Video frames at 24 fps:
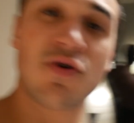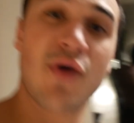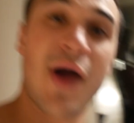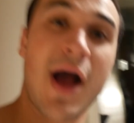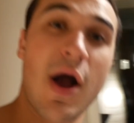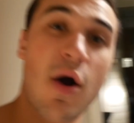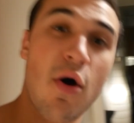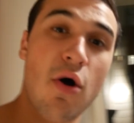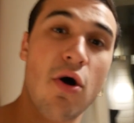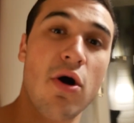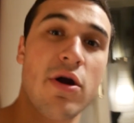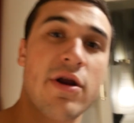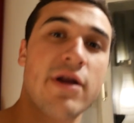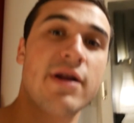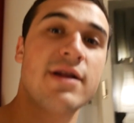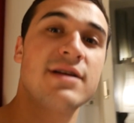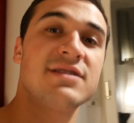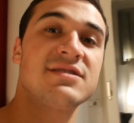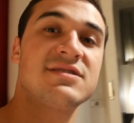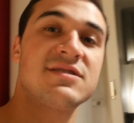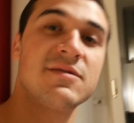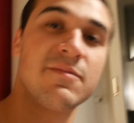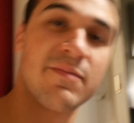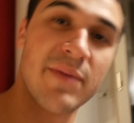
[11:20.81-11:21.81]
you how hard it
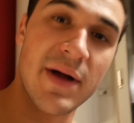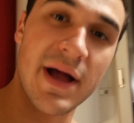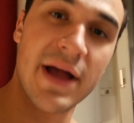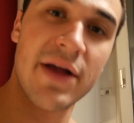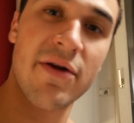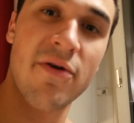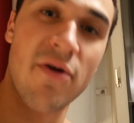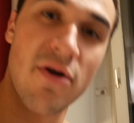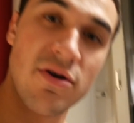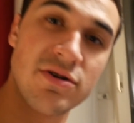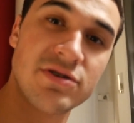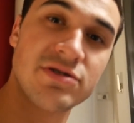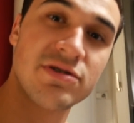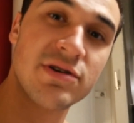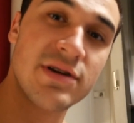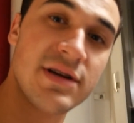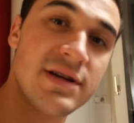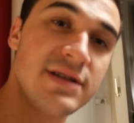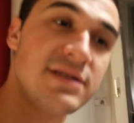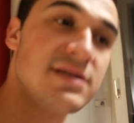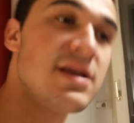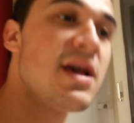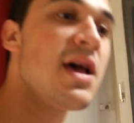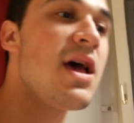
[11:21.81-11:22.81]
is to buy
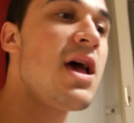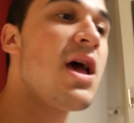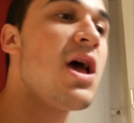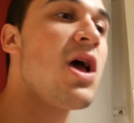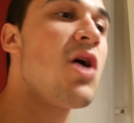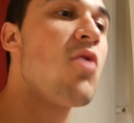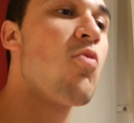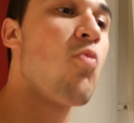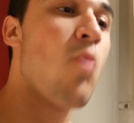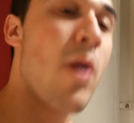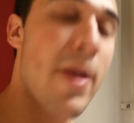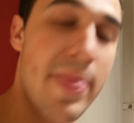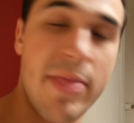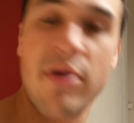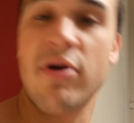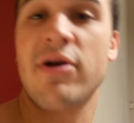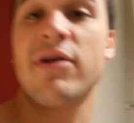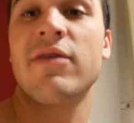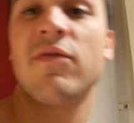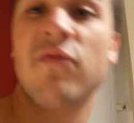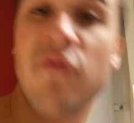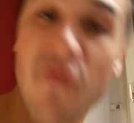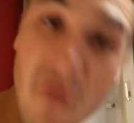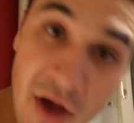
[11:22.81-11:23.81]
groceries when they're
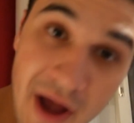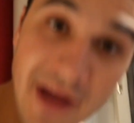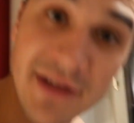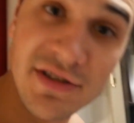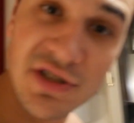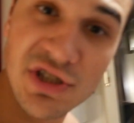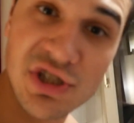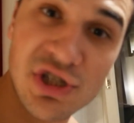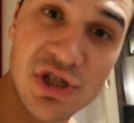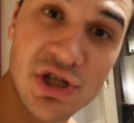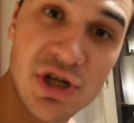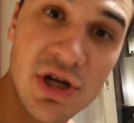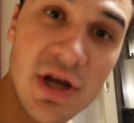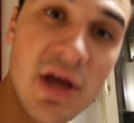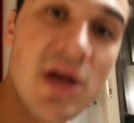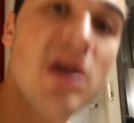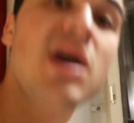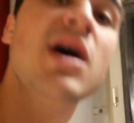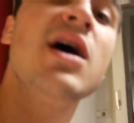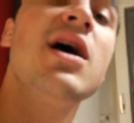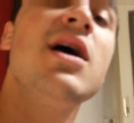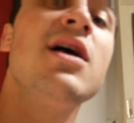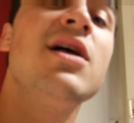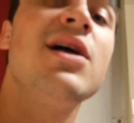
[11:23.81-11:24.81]
in French.
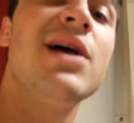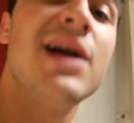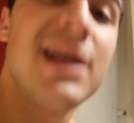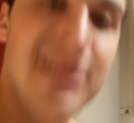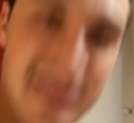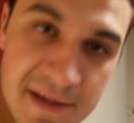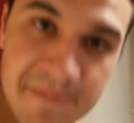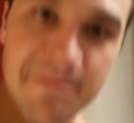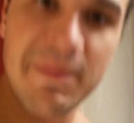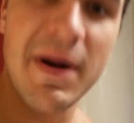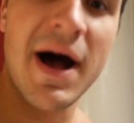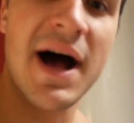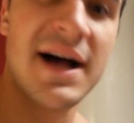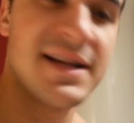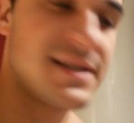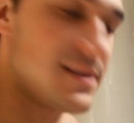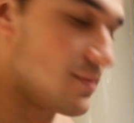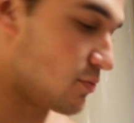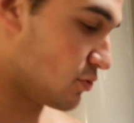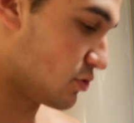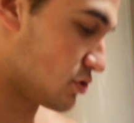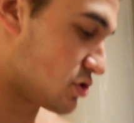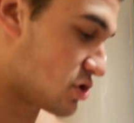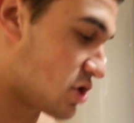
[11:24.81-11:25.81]
It's
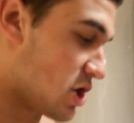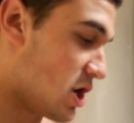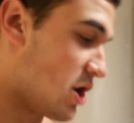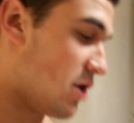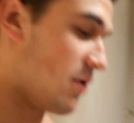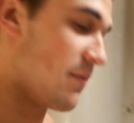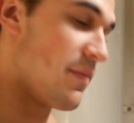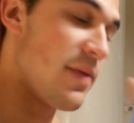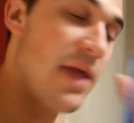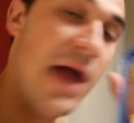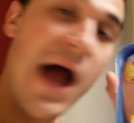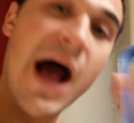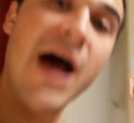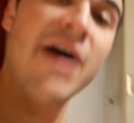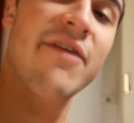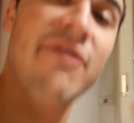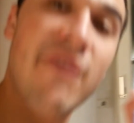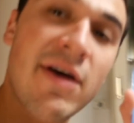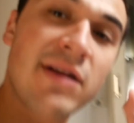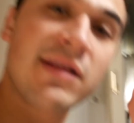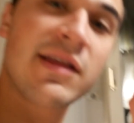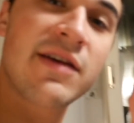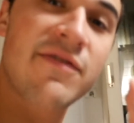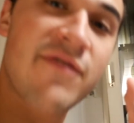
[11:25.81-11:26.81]
impossible. So I
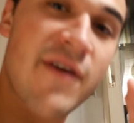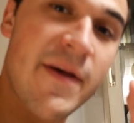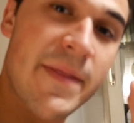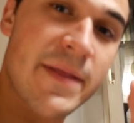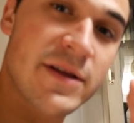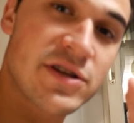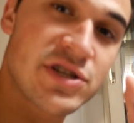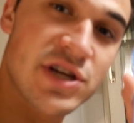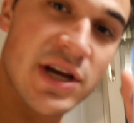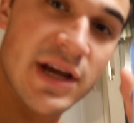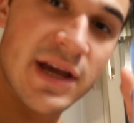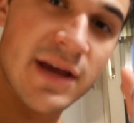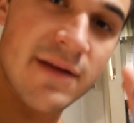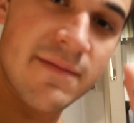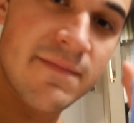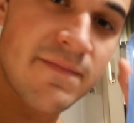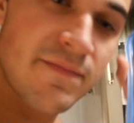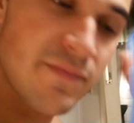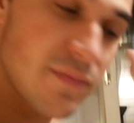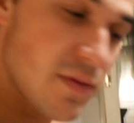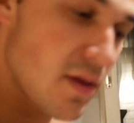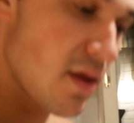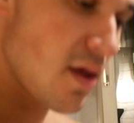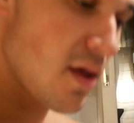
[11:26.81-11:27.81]
finally found the chicken